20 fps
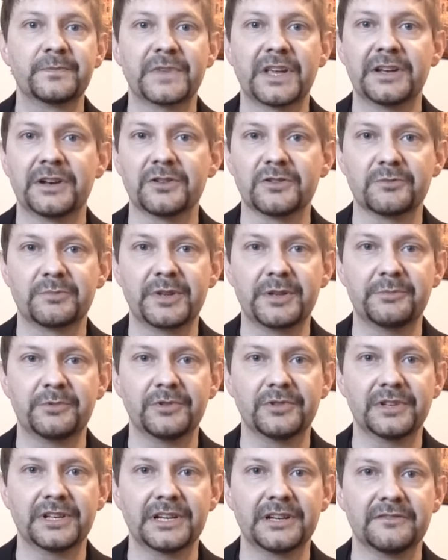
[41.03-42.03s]
and other
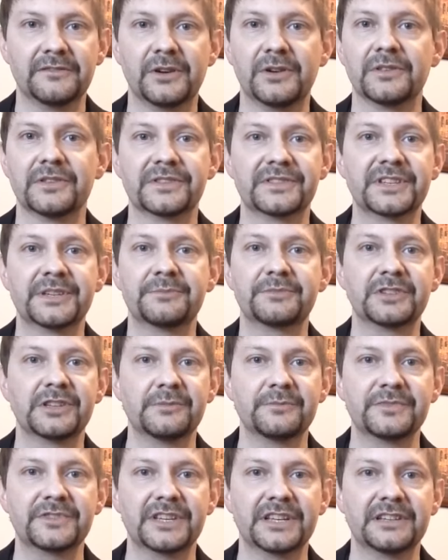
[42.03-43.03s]
people have all the
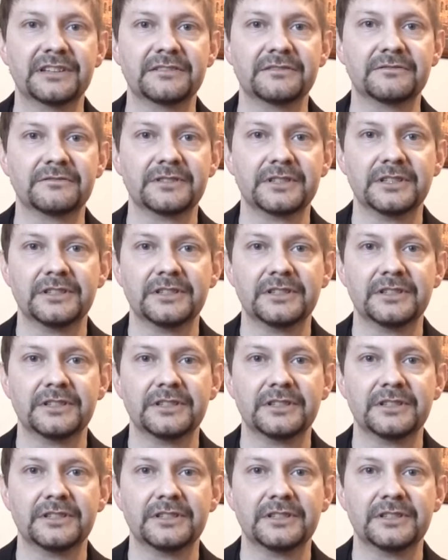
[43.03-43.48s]
symptoms and